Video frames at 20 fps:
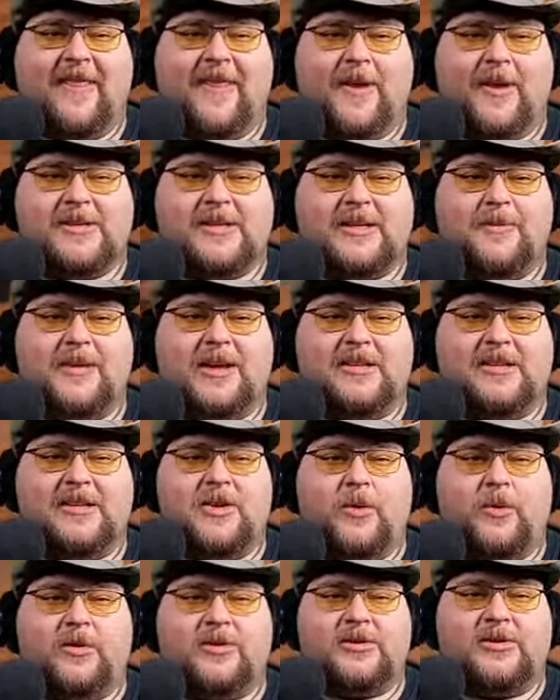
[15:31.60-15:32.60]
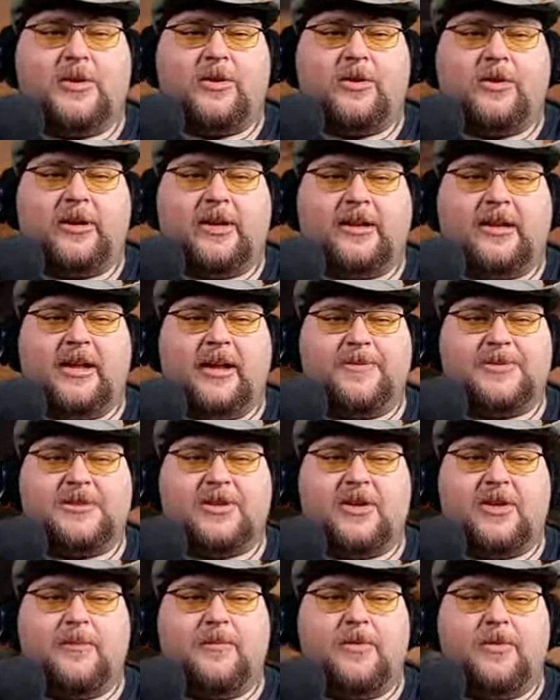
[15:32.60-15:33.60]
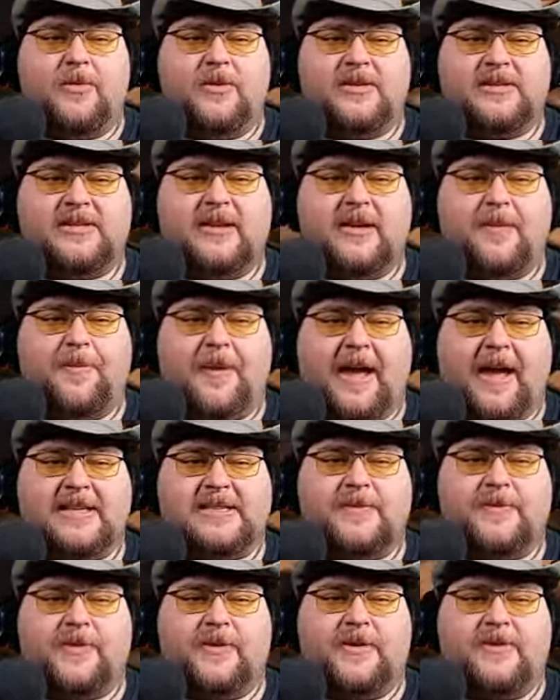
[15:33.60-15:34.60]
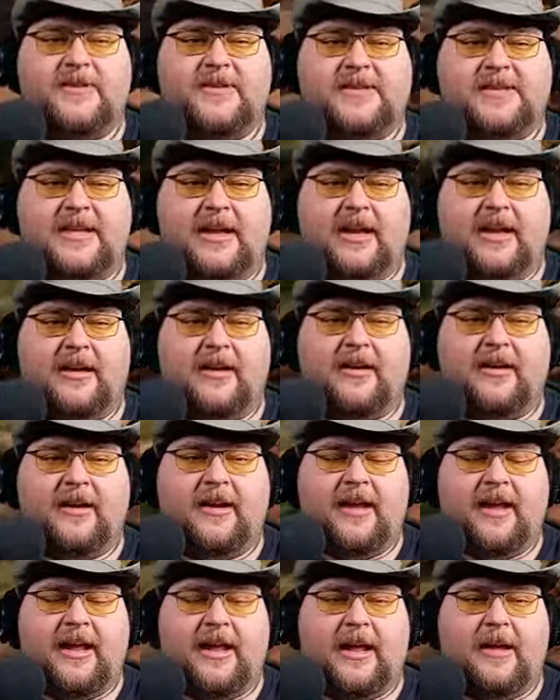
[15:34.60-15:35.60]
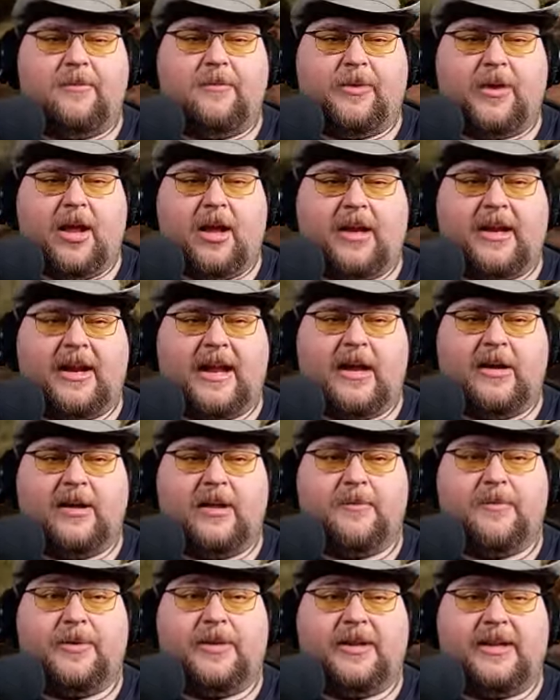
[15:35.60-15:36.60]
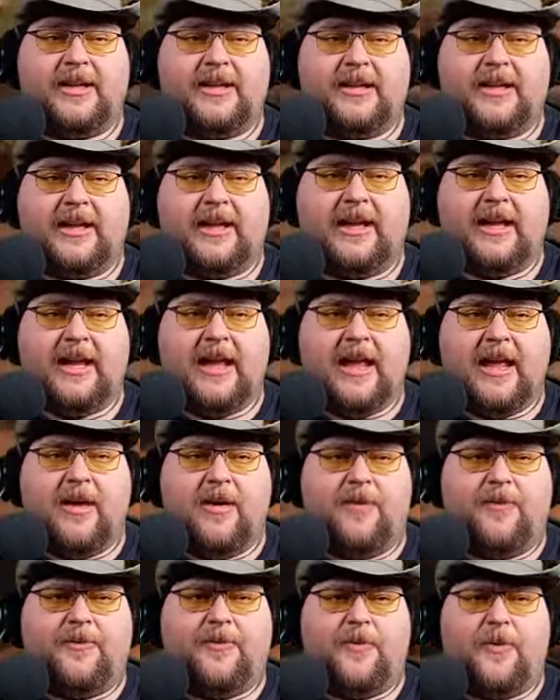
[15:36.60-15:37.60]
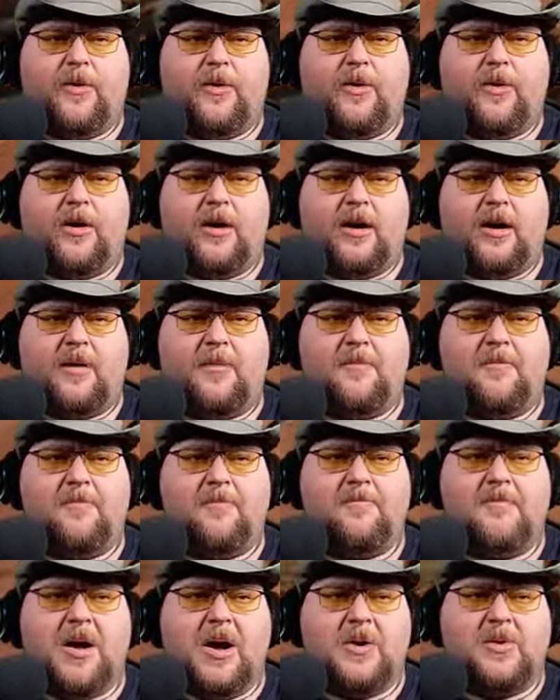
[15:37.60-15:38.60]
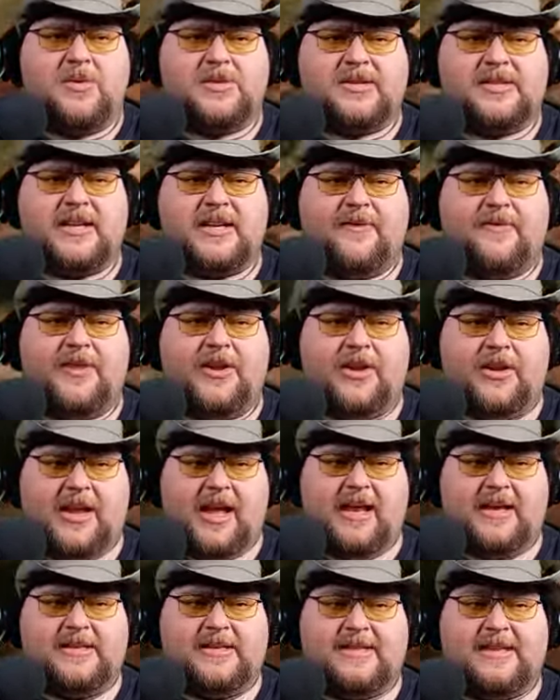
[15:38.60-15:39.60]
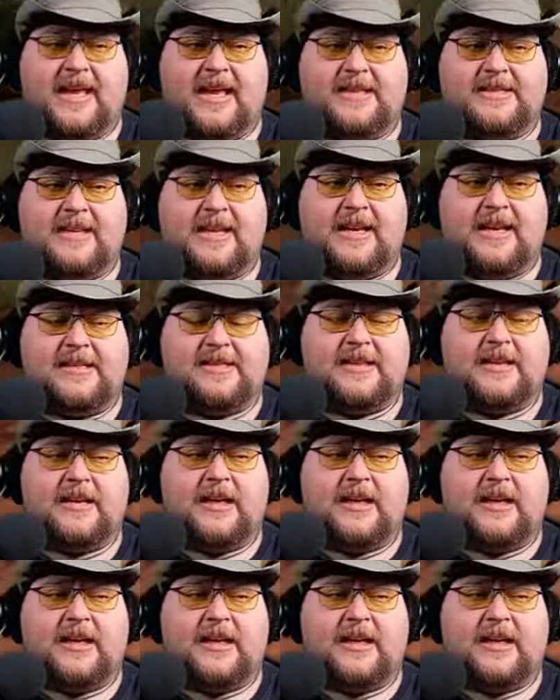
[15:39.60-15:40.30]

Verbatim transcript: There's going to be a total solar eclipse. So the moon is going to pass in front of the sun and block it out completely for most of the United States, and it's